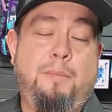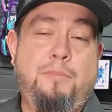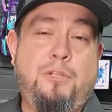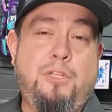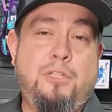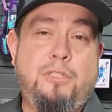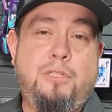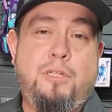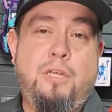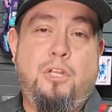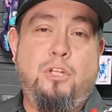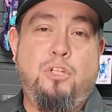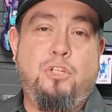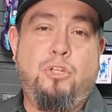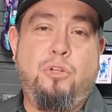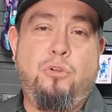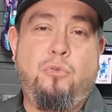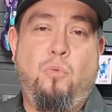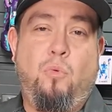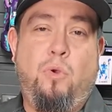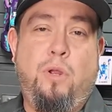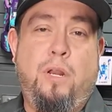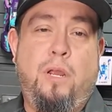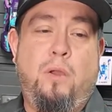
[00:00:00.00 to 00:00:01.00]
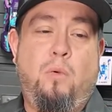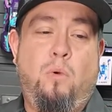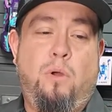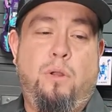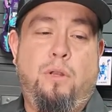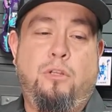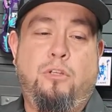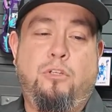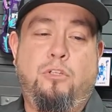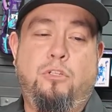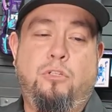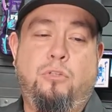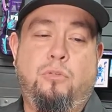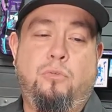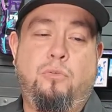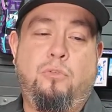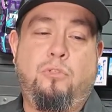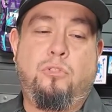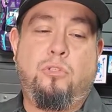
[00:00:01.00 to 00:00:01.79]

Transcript: I'm just not sure what I want to do.